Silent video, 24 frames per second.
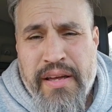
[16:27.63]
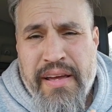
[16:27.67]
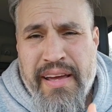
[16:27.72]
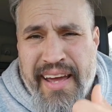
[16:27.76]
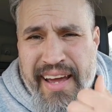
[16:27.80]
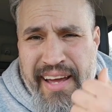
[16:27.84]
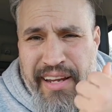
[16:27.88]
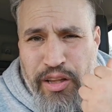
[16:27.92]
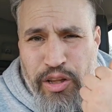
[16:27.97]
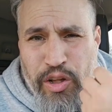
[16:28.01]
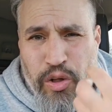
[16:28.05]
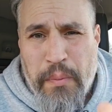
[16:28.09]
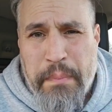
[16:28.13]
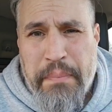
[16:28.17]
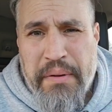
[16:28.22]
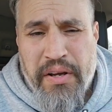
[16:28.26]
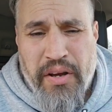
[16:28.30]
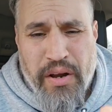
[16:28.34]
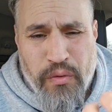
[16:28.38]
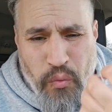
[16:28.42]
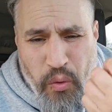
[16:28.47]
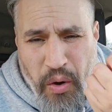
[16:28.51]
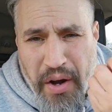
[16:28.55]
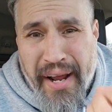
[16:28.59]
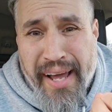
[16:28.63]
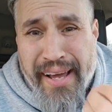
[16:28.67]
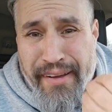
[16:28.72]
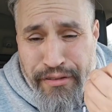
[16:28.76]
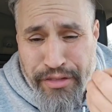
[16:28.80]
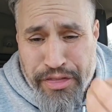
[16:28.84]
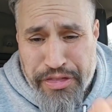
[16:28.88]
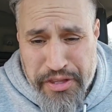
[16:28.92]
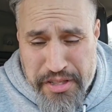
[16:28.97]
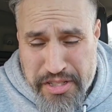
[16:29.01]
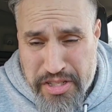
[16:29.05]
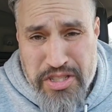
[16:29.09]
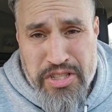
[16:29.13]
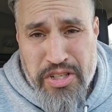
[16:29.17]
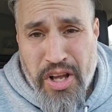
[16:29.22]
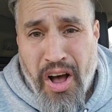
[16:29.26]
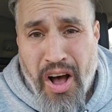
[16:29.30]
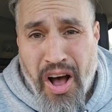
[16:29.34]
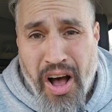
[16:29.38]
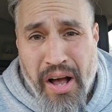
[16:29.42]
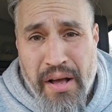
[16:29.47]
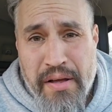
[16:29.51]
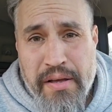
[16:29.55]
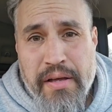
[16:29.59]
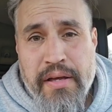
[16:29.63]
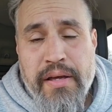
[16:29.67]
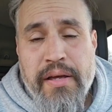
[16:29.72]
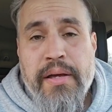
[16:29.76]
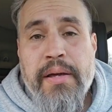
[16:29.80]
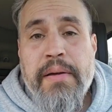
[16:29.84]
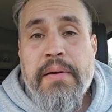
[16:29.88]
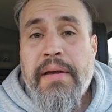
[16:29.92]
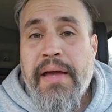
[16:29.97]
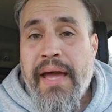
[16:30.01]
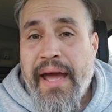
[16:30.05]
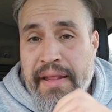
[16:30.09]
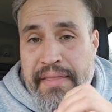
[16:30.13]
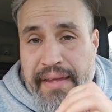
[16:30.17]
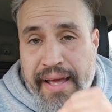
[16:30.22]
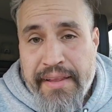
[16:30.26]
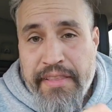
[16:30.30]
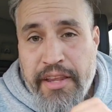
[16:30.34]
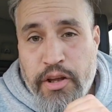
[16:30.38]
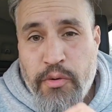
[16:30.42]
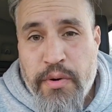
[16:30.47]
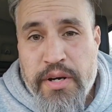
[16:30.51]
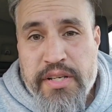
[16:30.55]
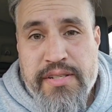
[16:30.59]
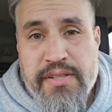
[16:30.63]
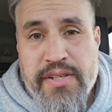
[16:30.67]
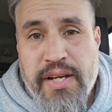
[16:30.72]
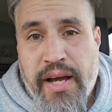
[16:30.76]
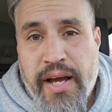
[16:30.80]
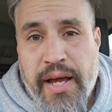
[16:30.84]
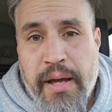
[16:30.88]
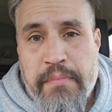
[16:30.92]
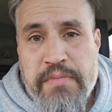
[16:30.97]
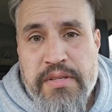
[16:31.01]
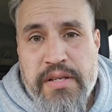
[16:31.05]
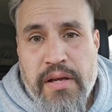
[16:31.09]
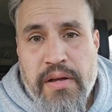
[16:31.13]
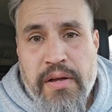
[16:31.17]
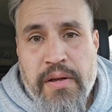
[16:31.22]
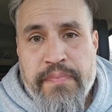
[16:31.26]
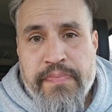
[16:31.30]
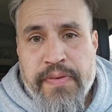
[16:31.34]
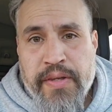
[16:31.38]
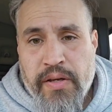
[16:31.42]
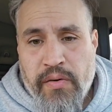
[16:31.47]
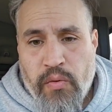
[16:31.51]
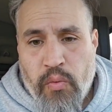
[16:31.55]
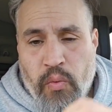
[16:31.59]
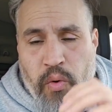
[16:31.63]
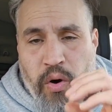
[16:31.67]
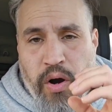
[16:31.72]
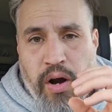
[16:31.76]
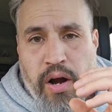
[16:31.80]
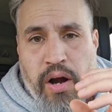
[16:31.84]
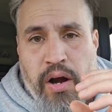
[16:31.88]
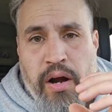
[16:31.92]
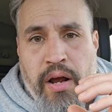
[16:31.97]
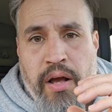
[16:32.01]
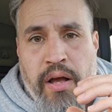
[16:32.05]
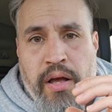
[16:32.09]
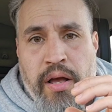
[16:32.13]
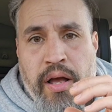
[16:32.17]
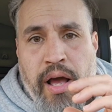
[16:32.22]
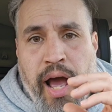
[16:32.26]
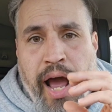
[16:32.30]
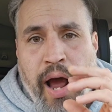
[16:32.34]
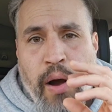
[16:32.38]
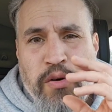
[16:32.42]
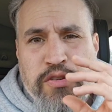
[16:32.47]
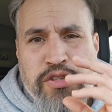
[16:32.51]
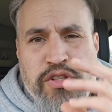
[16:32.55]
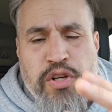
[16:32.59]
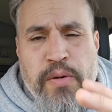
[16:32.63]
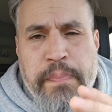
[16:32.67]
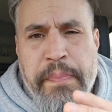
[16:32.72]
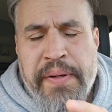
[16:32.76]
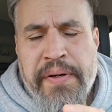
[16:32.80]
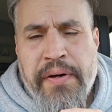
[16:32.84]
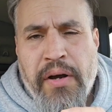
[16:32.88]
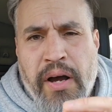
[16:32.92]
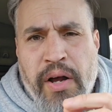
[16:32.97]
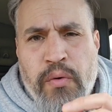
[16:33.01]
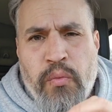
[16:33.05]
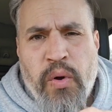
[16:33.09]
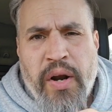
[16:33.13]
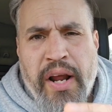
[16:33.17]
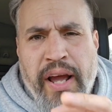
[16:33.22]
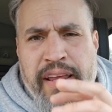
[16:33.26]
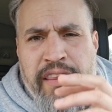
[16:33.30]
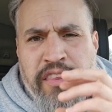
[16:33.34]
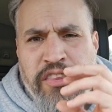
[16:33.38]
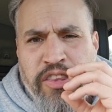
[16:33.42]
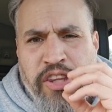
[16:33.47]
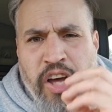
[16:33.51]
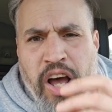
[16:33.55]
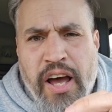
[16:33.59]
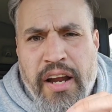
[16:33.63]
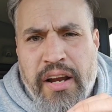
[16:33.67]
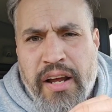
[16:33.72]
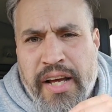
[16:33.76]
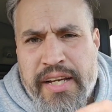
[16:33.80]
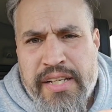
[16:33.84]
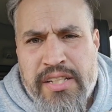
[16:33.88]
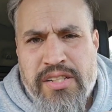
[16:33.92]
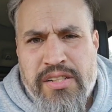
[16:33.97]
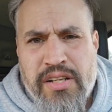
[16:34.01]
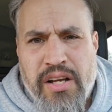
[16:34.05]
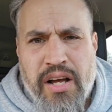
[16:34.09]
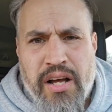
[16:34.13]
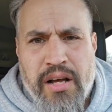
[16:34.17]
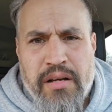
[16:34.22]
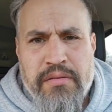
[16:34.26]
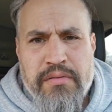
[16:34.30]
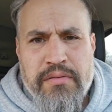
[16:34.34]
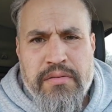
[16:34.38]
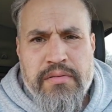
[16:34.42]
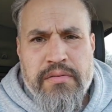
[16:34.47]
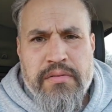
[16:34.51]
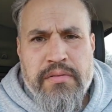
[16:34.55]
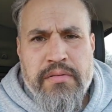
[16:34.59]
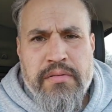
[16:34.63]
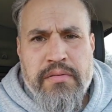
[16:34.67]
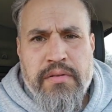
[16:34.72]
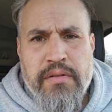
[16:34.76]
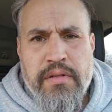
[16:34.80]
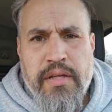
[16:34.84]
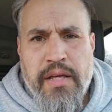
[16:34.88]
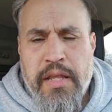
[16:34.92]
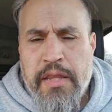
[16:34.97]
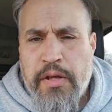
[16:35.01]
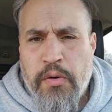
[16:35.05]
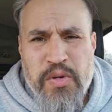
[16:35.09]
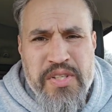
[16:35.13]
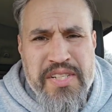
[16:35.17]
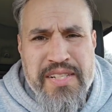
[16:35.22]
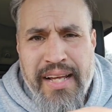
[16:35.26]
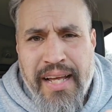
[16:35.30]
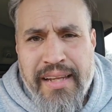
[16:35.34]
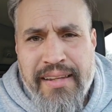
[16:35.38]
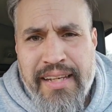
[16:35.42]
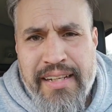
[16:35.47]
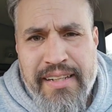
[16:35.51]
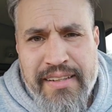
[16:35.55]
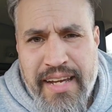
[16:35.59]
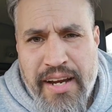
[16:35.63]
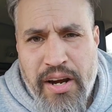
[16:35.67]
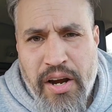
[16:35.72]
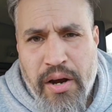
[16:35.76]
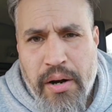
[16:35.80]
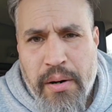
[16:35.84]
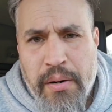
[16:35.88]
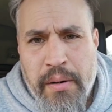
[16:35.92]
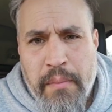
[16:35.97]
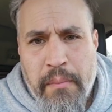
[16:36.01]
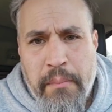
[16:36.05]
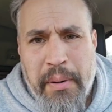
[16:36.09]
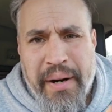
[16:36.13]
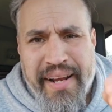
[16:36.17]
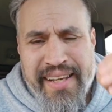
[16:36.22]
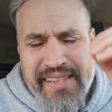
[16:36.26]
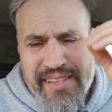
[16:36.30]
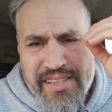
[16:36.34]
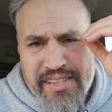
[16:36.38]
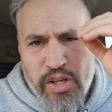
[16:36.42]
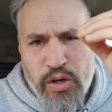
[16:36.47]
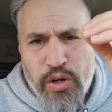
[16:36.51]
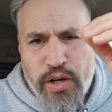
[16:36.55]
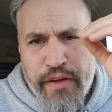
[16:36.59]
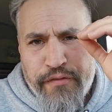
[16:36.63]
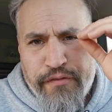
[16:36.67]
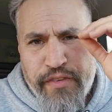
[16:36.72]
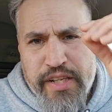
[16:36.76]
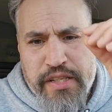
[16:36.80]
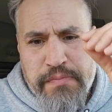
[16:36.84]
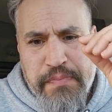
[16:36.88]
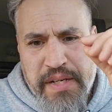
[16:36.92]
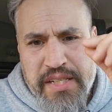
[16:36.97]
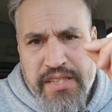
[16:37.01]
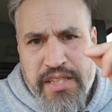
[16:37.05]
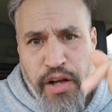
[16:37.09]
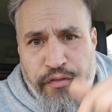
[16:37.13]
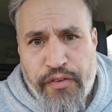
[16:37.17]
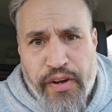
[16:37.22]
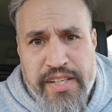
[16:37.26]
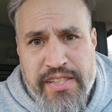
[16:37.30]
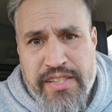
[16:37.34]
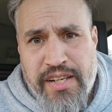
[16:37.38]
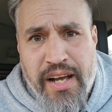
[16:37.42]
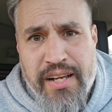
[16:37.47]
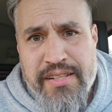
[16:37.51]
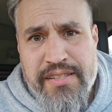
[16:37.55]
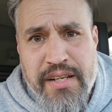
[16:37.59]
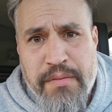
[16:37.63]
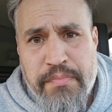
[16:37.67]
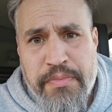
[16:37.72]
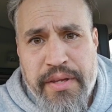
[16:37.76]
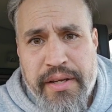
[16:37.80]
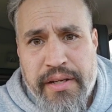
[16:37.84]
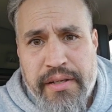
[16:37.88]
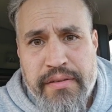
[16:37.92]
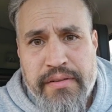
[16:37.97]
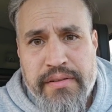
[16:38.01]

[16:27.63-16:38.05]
and looping on what I saw. And then there was times where I was looping on what I thought I saw. And there was nothing there. But I still convinced myself I saw something.